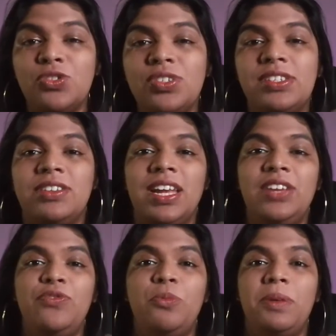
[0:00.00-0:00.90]
So it's
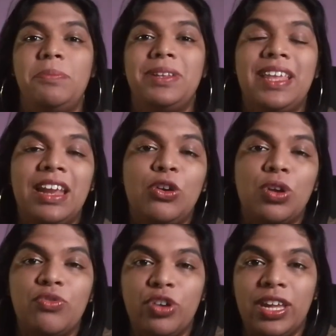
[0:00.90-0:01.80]
great for people that are
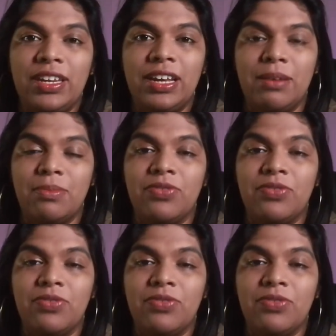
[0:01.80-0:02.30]
looking for income.